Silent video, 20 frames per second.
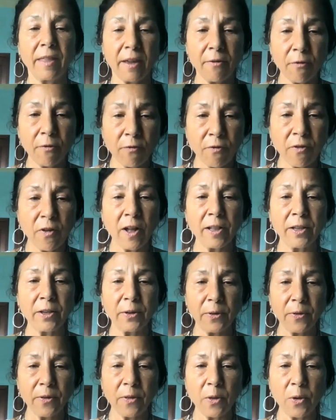They
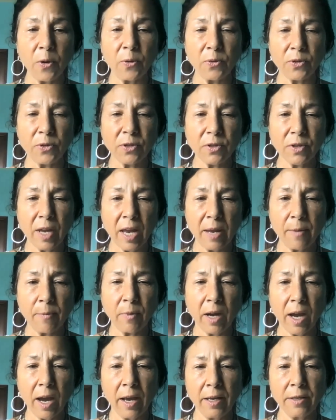follow those
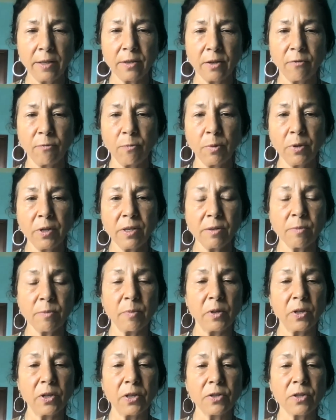same kinds of
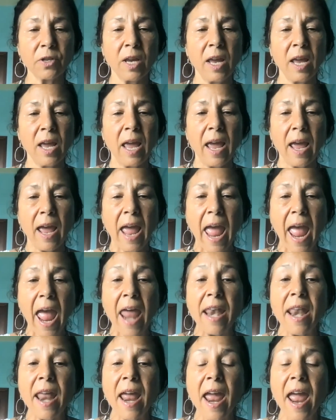principles.
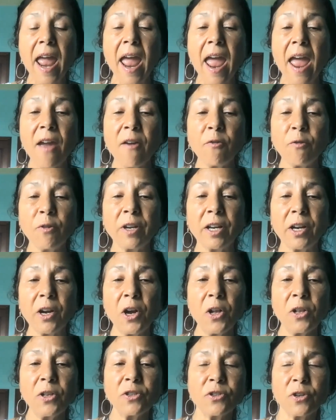And every
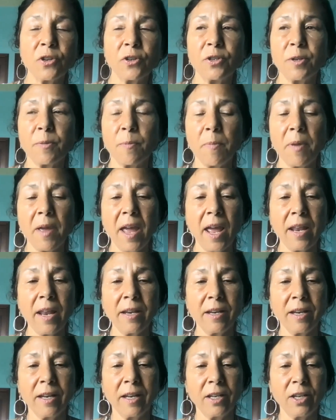culture,
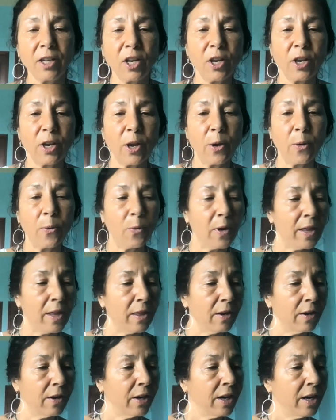dependent,
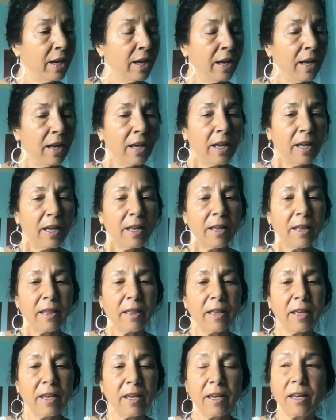whether
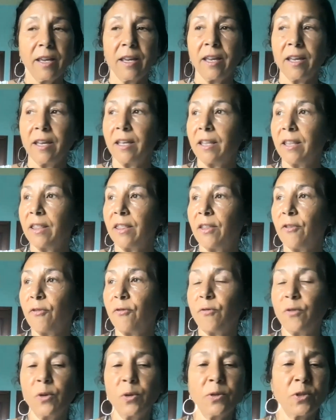the
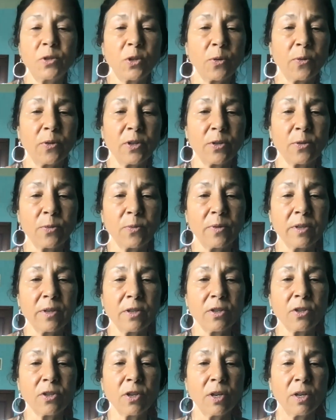the food source
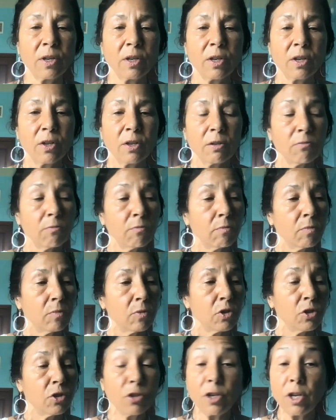was
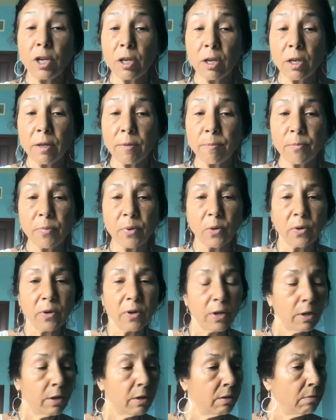sheep
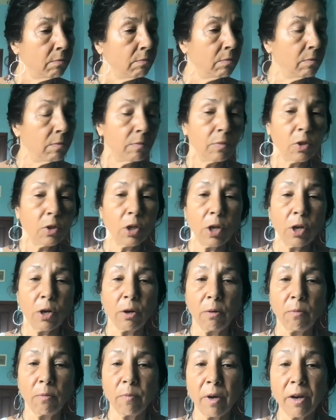or,
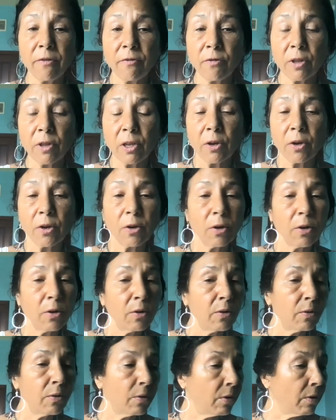buffalo
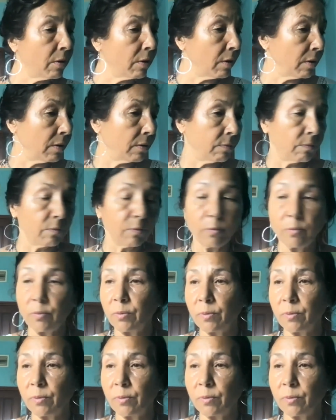or,